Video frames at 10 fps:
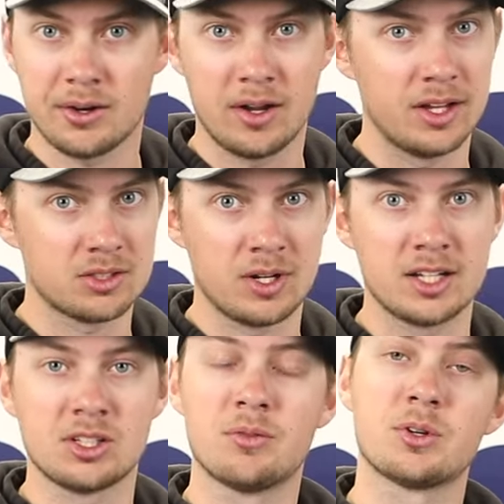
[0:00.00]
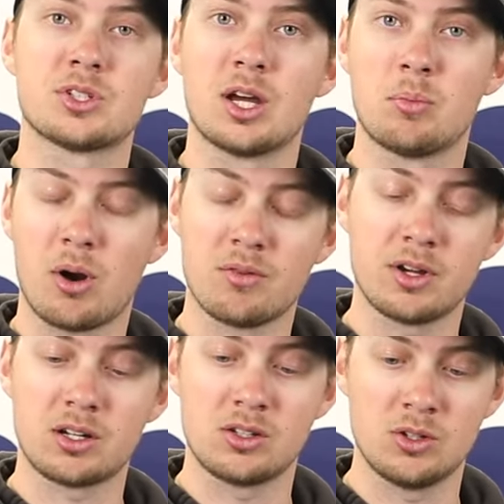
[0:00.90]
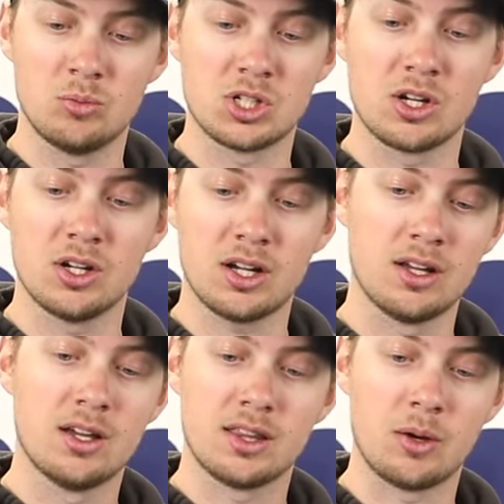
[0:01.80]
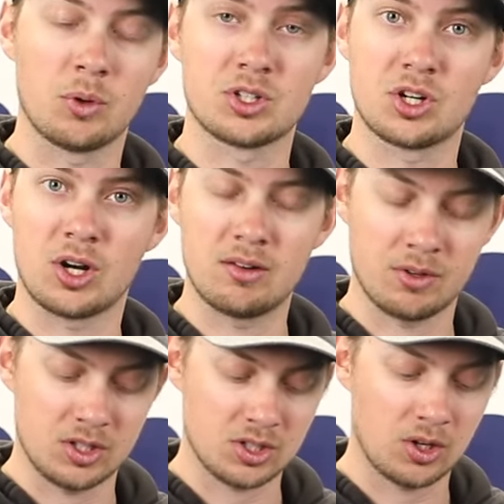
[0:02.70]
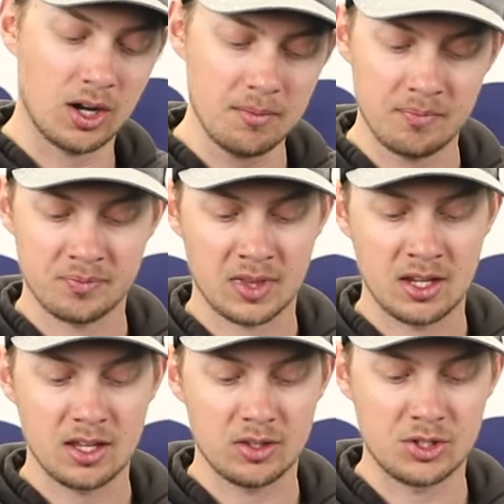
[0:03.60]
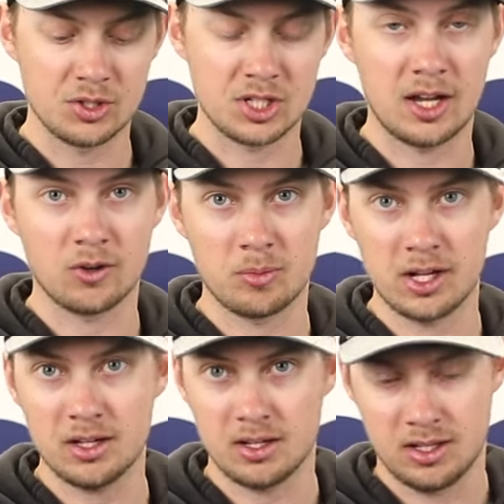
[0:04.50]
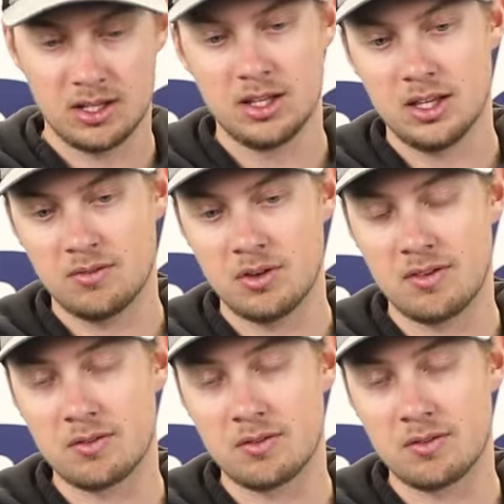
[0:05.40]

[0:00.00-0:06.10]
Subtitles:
Great Lakes Finesse offers a perfect tube jig hook that works great for this craw. The Juicy Hellgramite, if you've